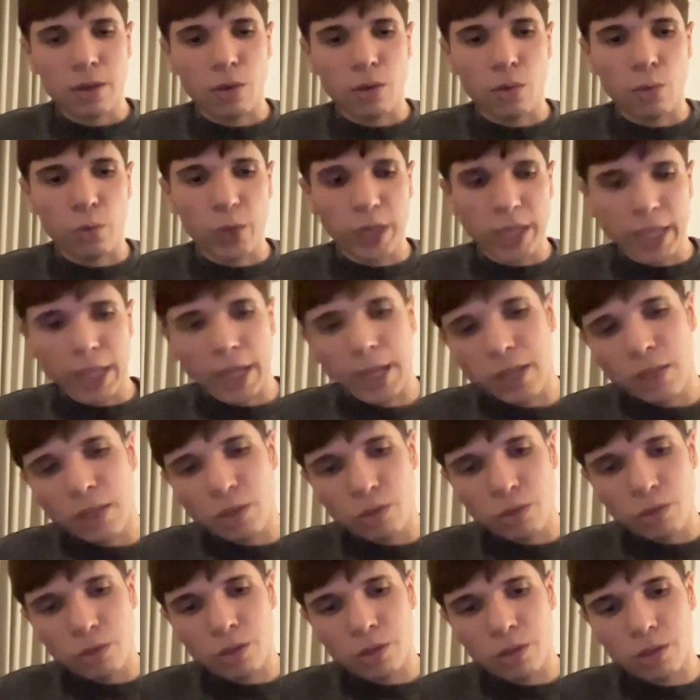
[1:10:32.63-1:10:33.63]
we can
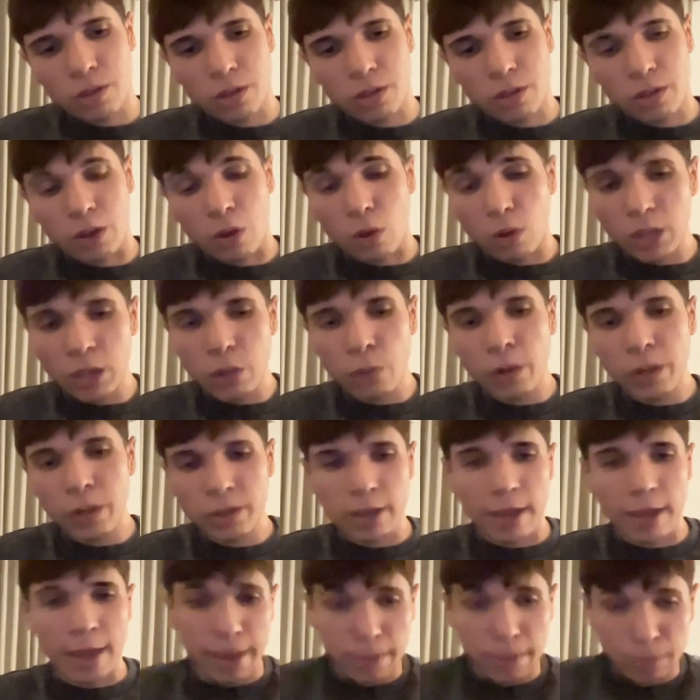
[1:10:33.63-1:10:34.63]
use the only way
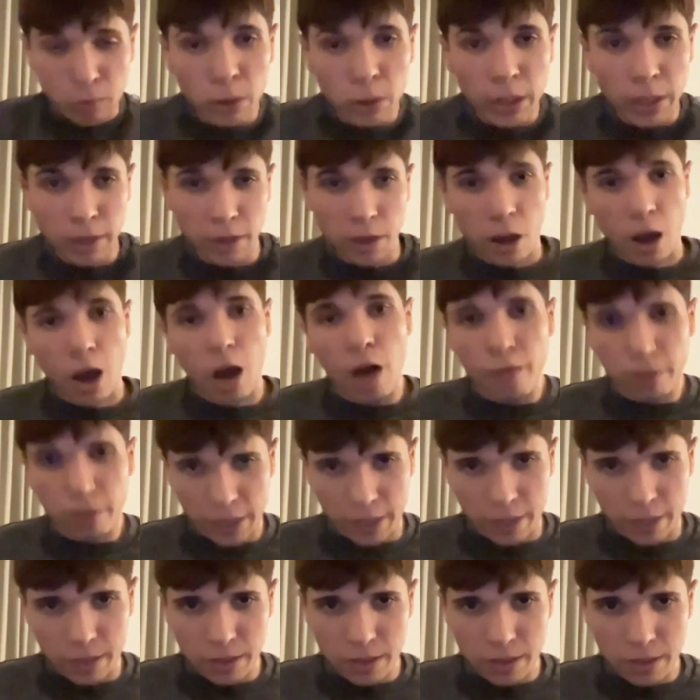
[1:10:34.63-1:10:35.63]
to emulate
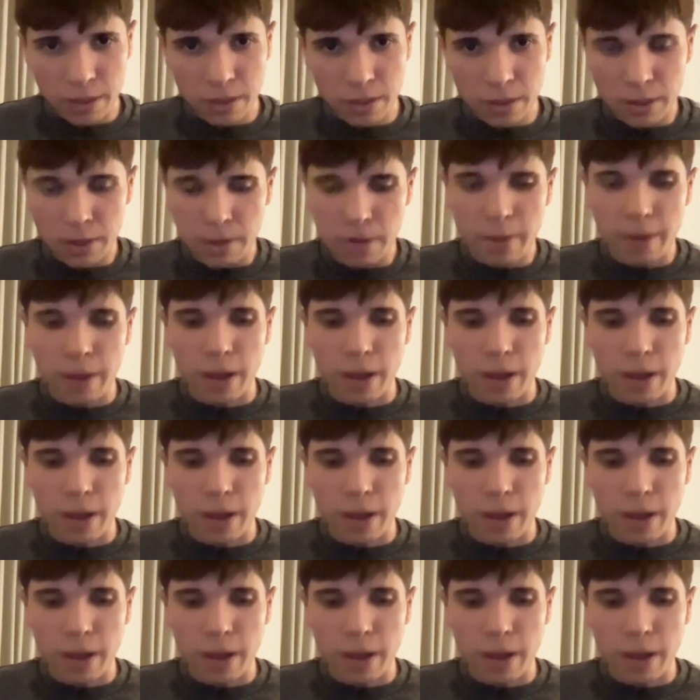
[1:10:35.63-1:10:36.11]
covenants.